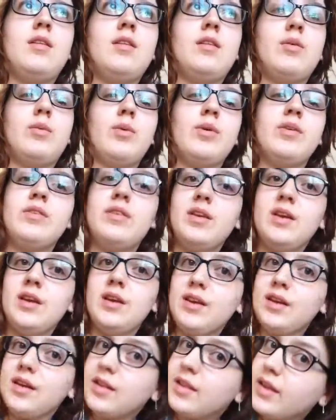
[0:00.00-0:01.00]
there wasn't
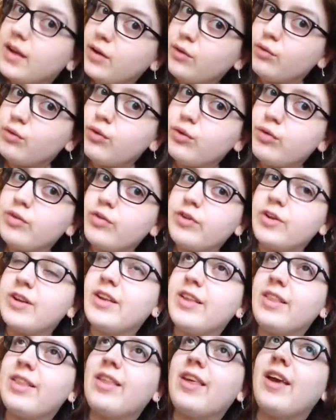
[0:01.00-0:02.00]
any like roof or
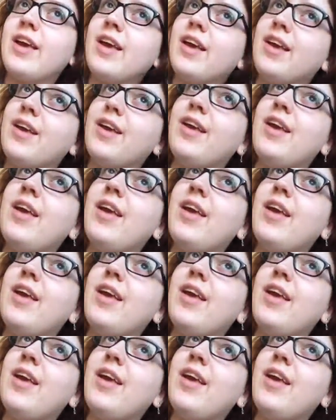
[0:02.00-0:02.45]
anything.